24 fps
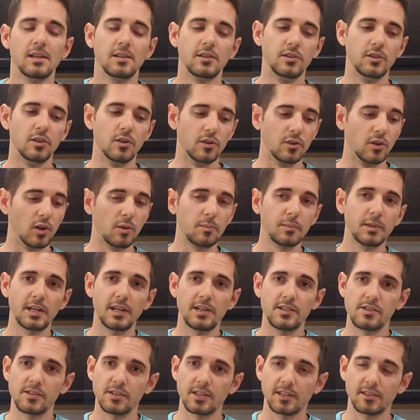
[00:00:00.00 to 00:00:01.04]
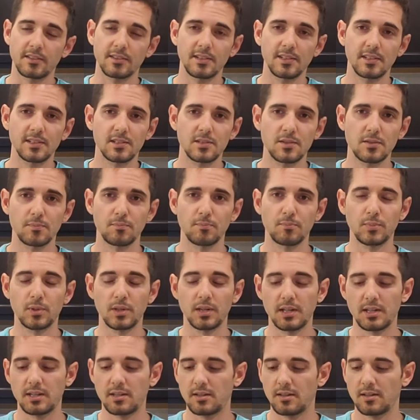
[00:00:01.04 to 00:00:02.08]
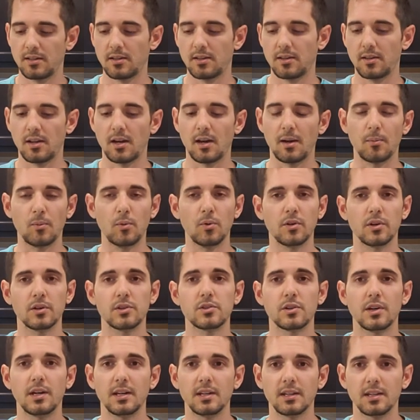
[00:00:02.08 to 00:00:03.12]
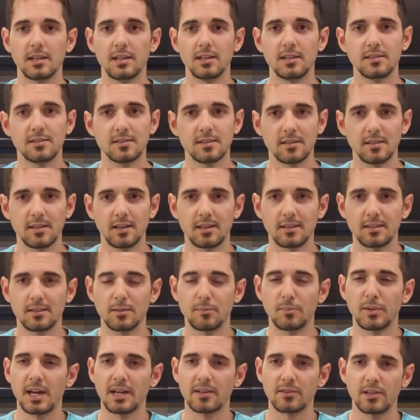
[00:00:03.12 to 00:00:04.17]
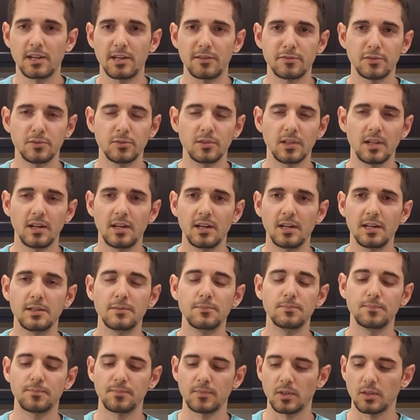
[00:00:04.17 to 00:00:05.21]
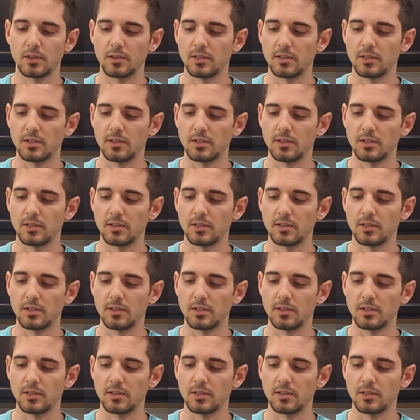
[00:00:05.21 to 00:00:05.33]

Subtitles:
normally I drink this, but I want to try to get into the Black Rifle line.